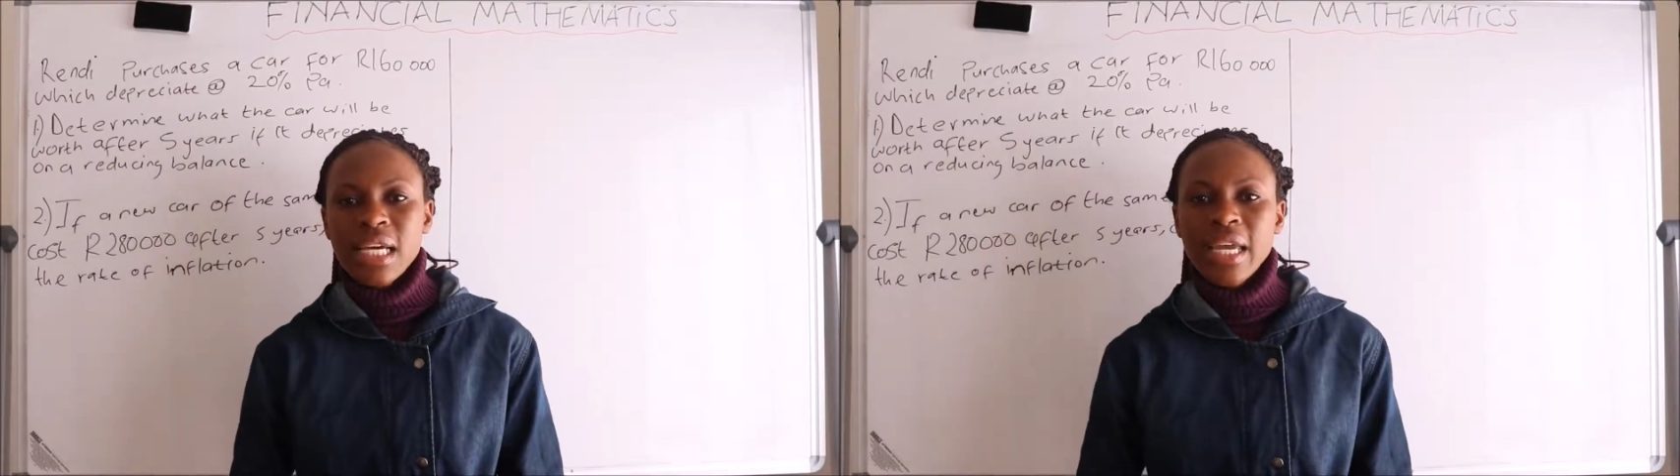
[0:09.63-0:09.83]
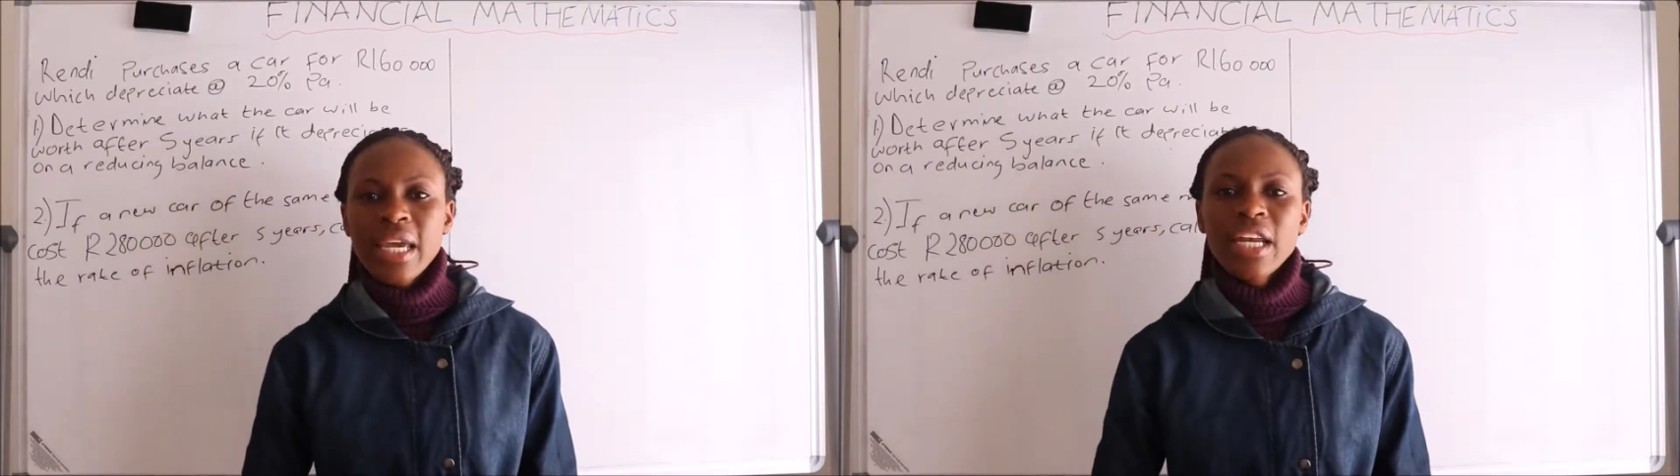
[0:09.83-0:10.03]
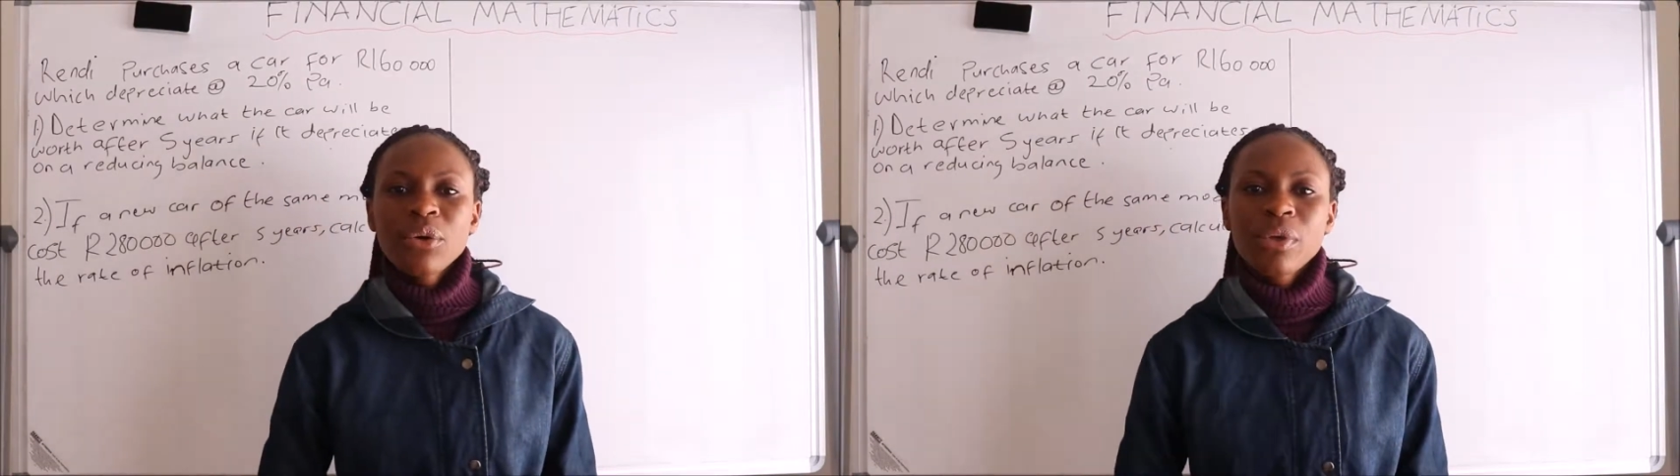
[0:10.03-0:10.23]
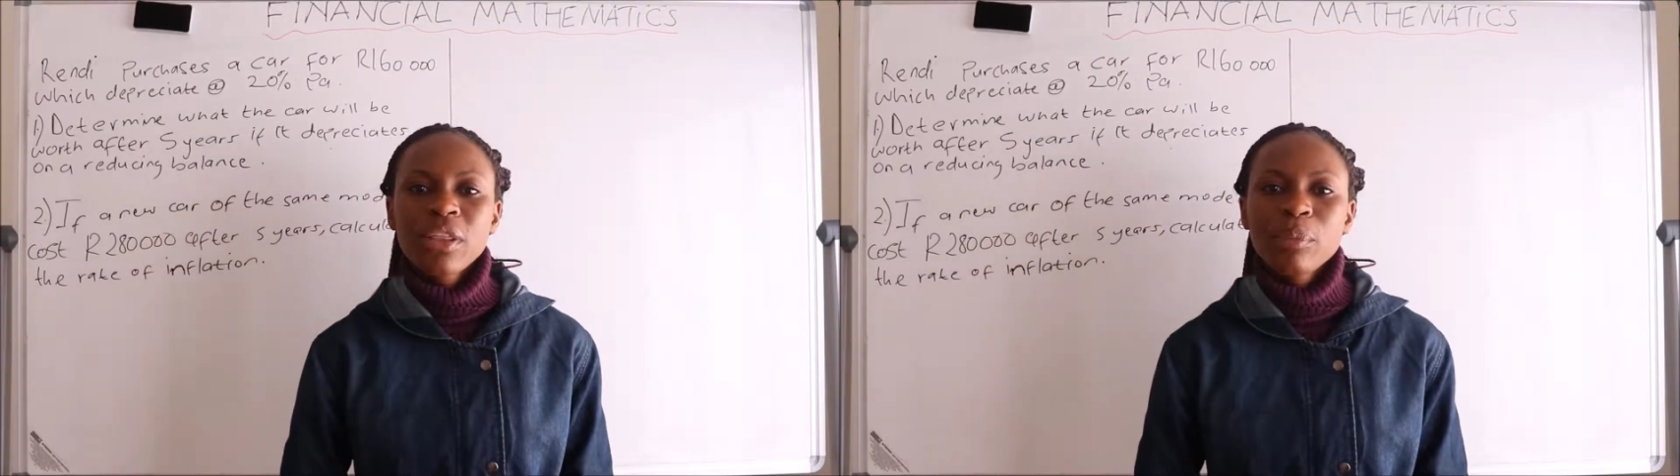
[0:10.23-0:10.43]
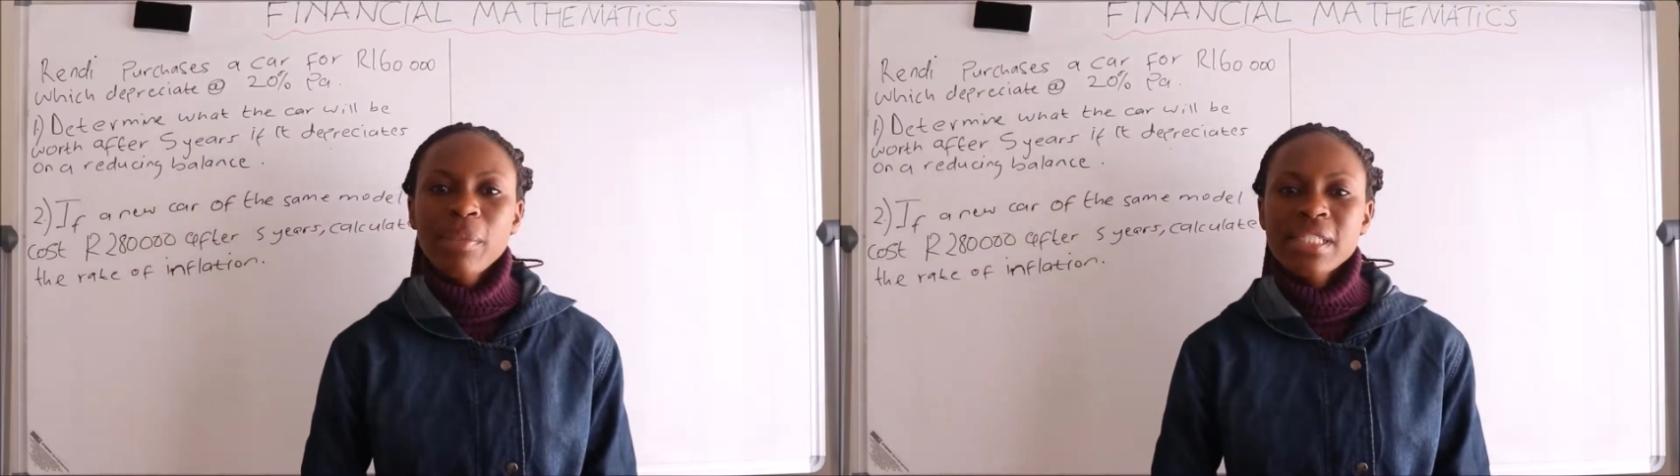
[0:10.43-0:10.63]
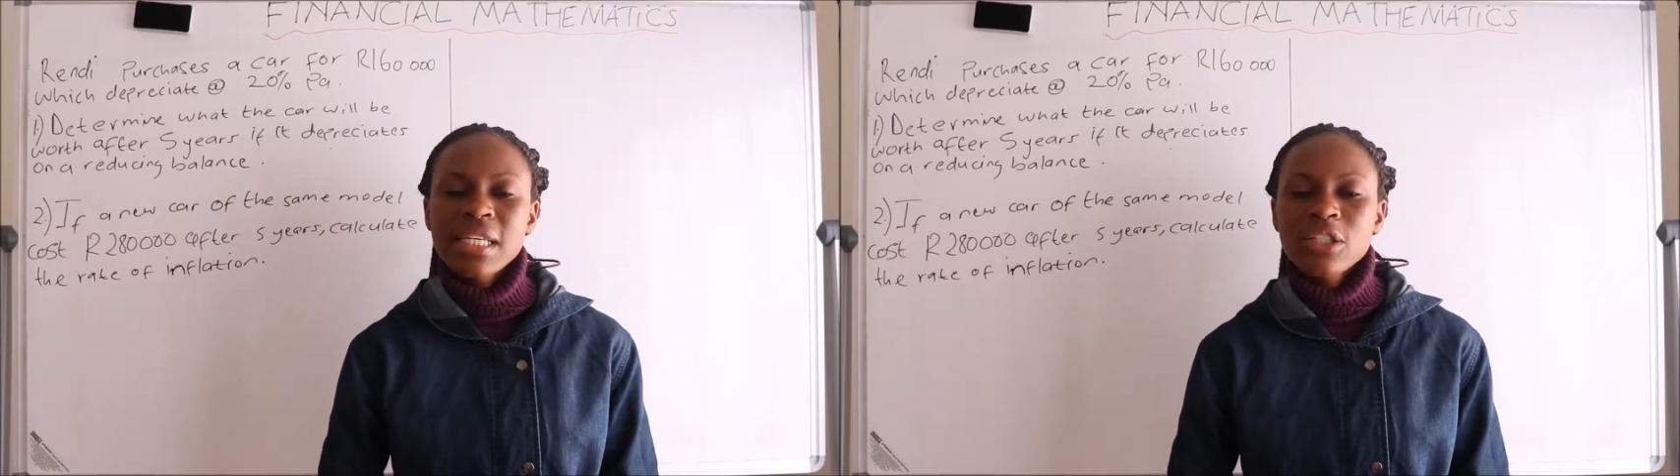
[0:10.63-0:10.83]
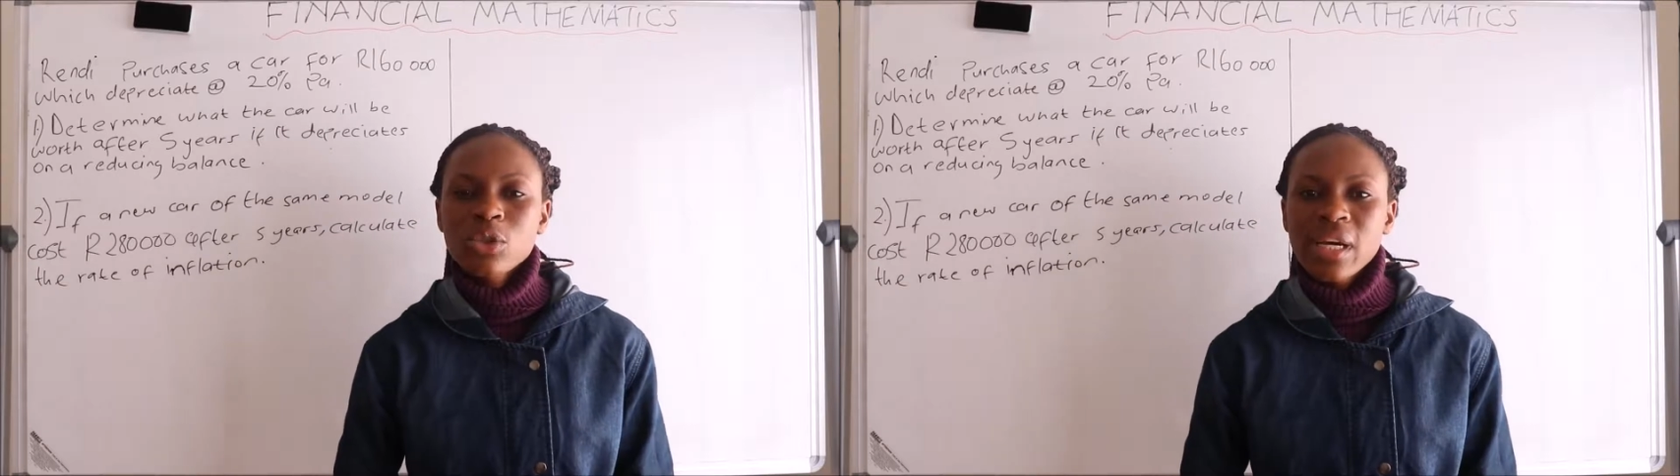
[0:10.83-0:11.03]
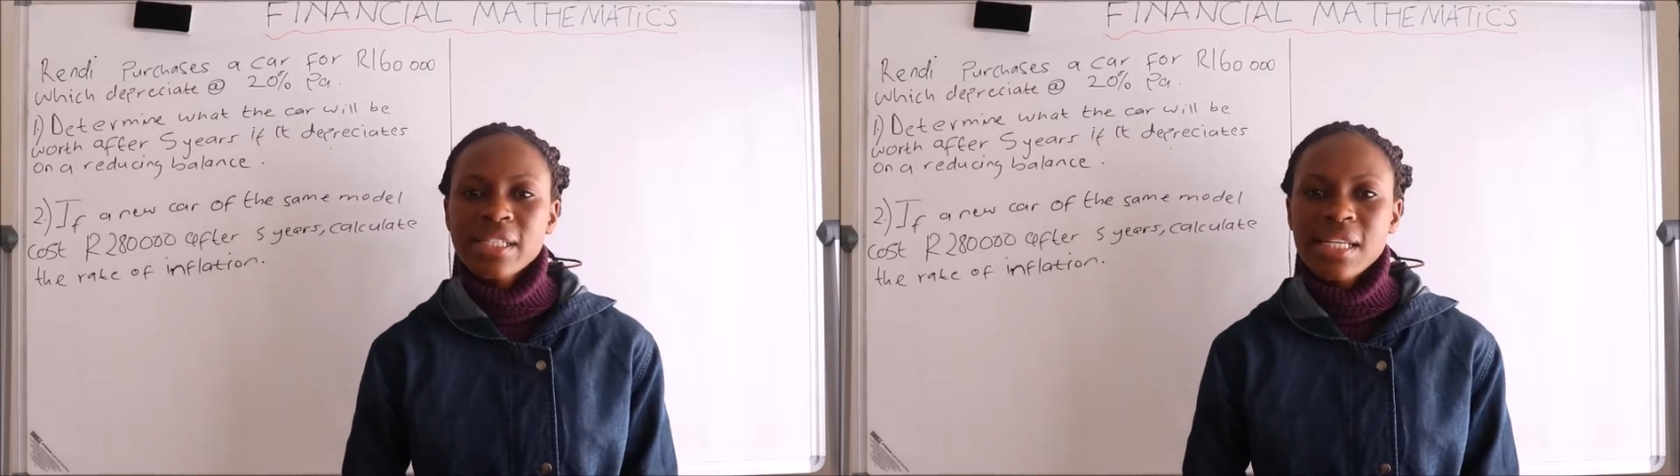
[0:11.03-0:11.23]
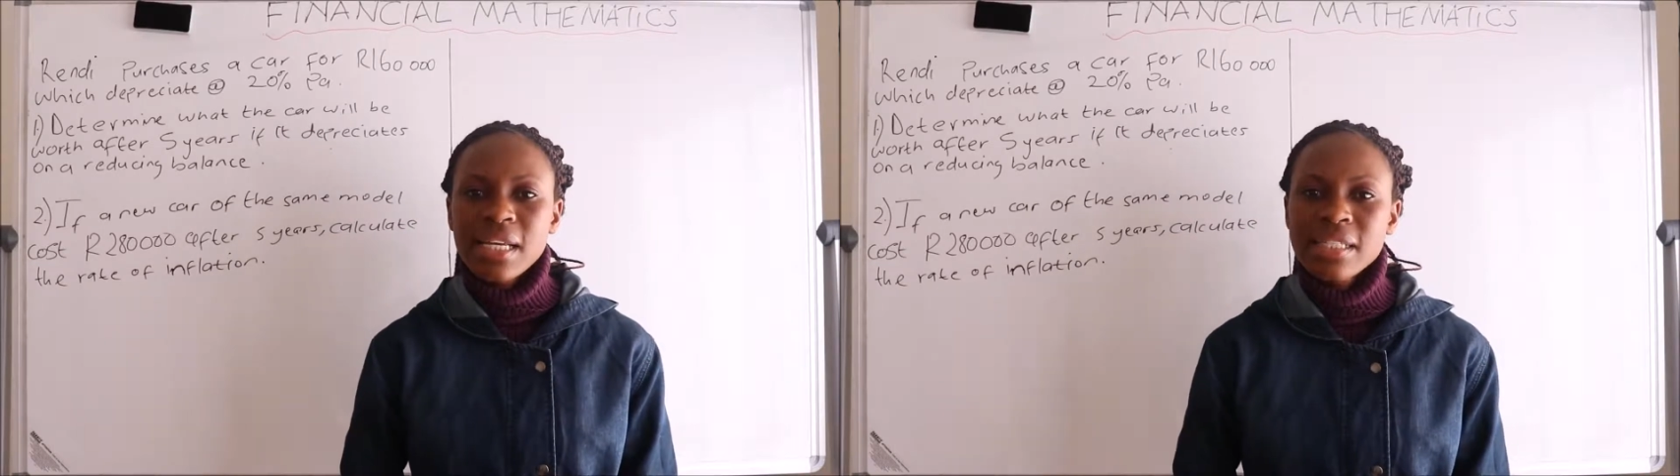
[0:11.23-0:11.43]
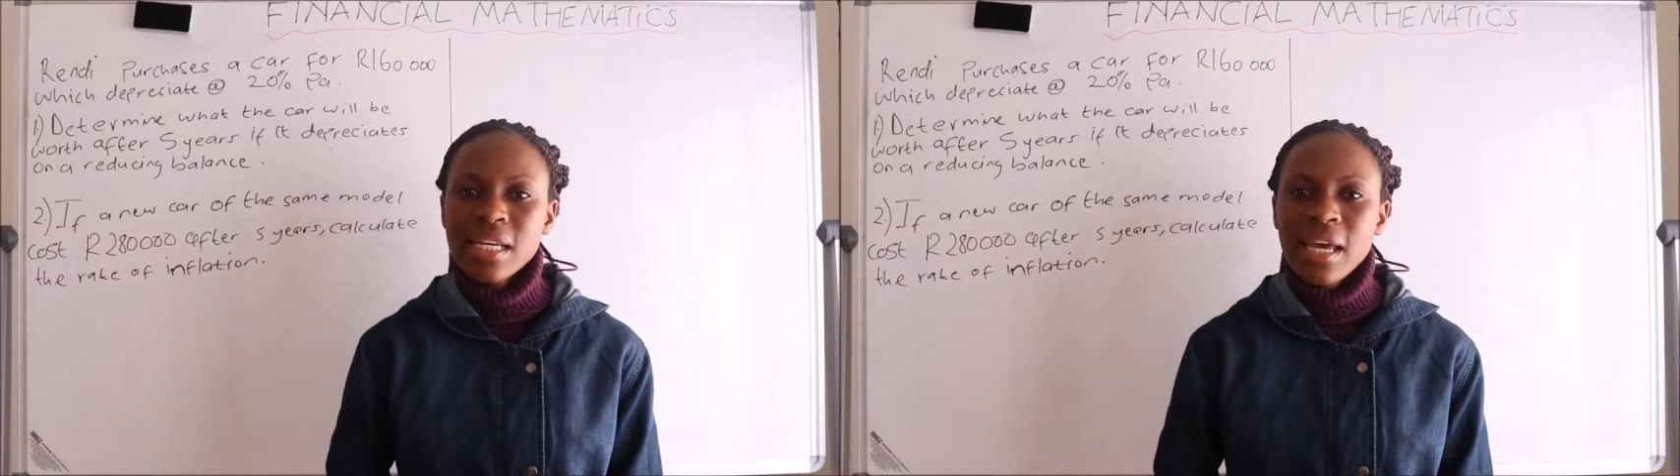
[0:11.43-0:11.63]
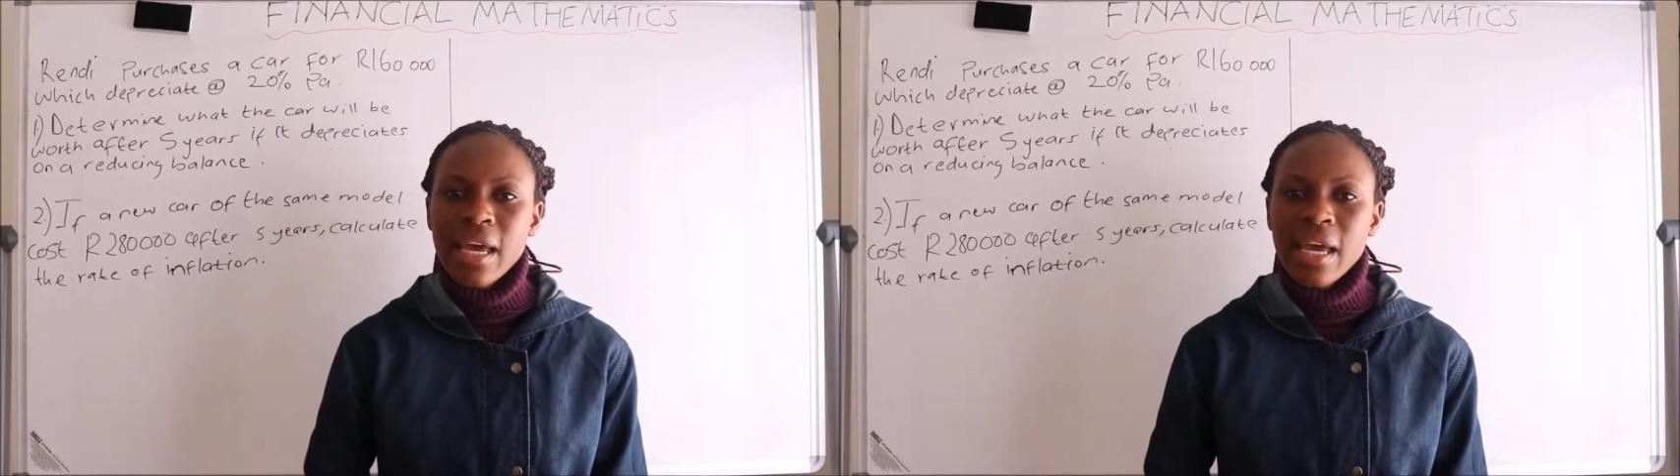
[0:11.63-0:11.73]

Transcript: Ntangeni with Maths XYZ,